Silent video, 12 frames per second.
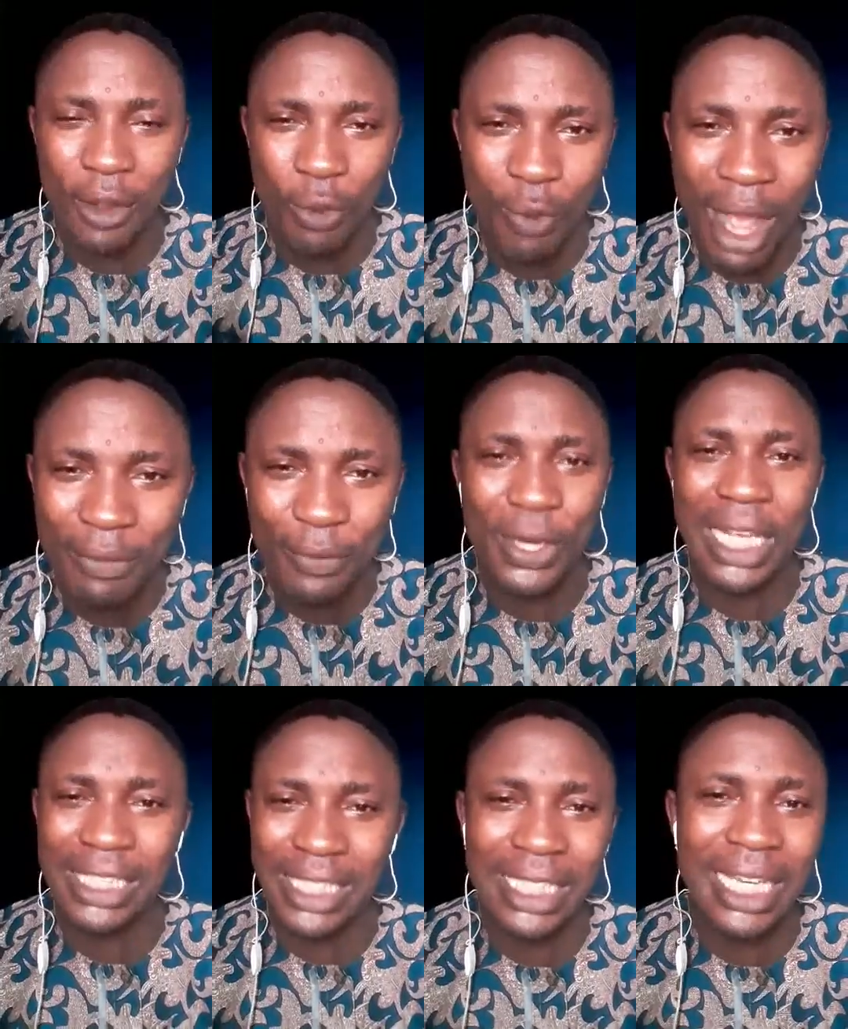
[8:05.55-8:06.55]
one
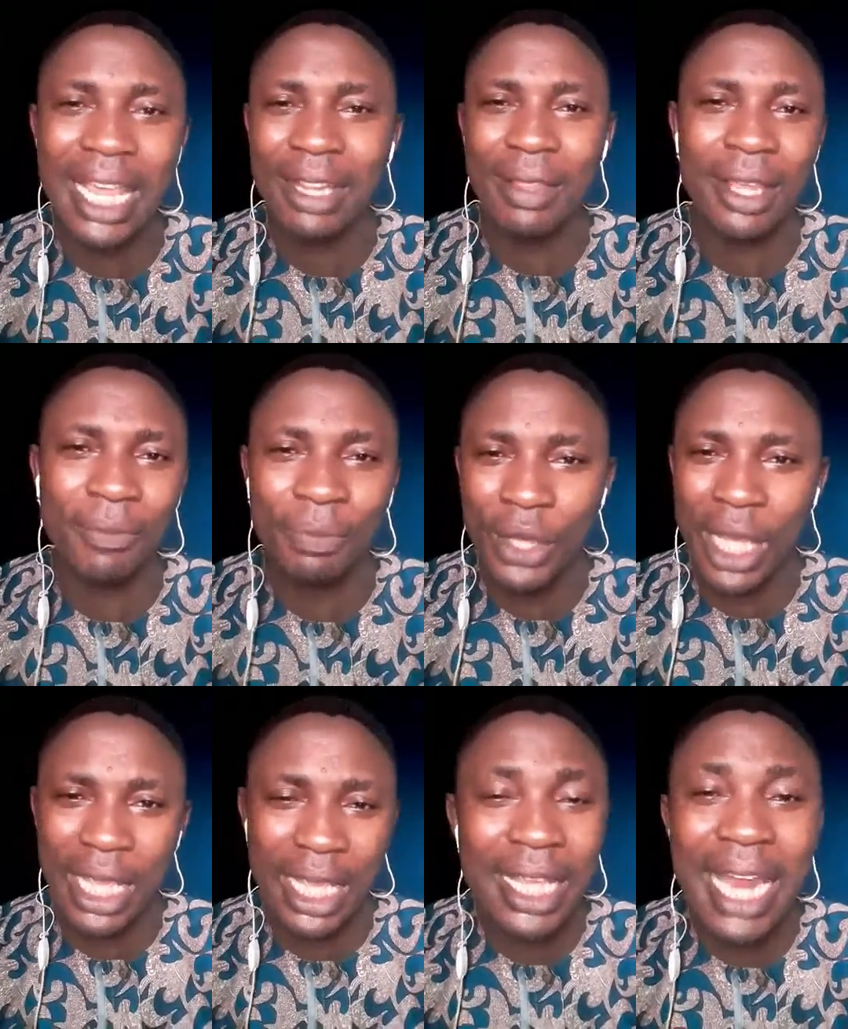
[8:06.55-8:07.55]
flesh
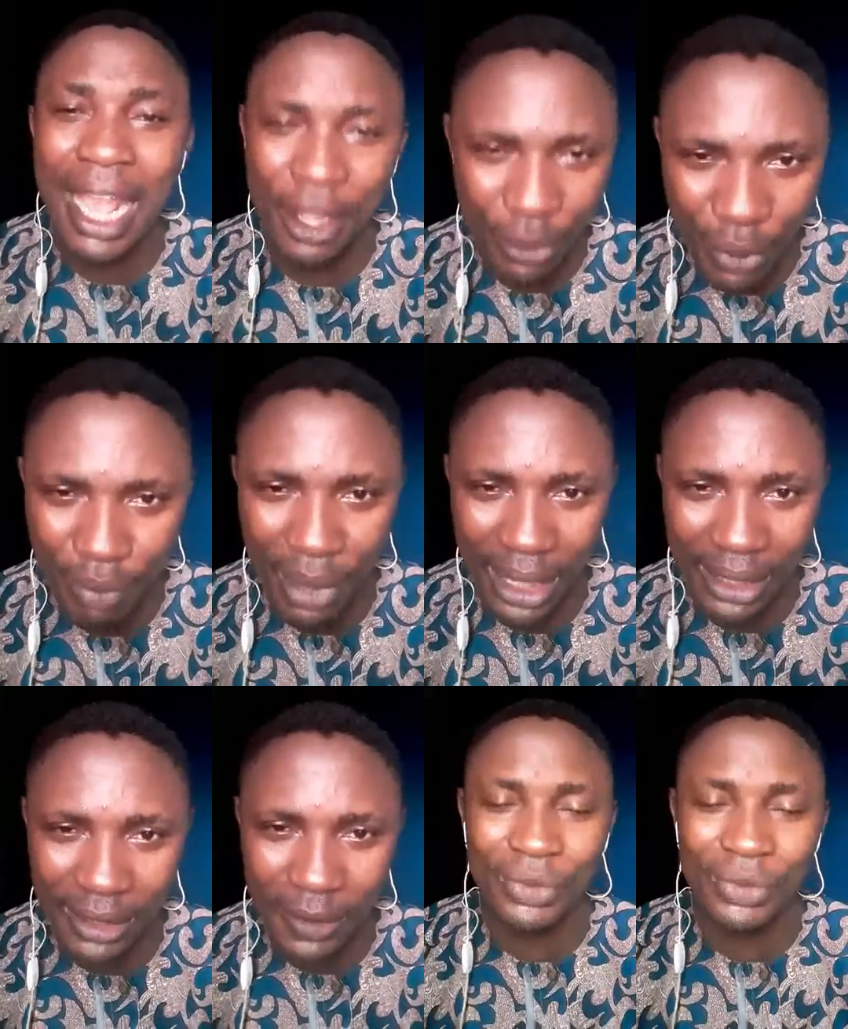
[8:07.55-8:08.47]
in agreement.